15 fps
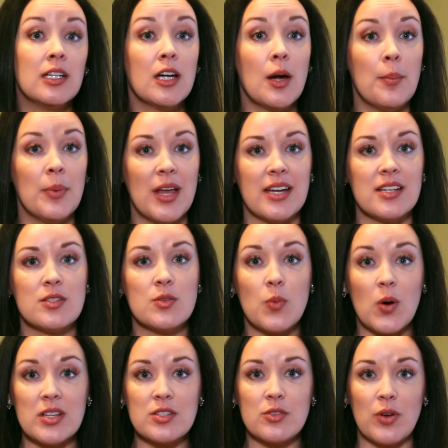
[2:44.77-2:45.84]
compliance
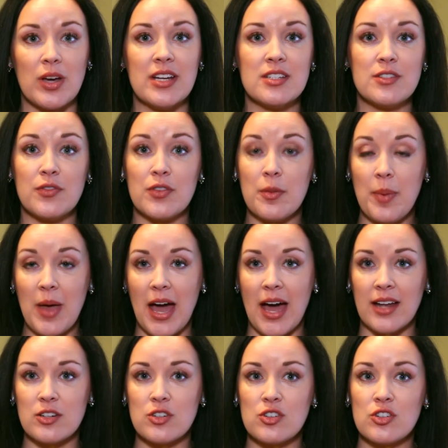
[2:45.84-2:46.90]
was greatest for the
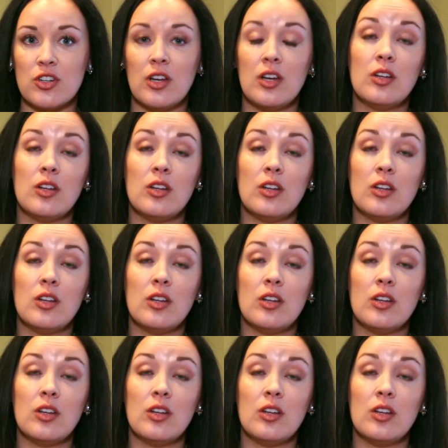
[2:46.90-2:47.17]
patch,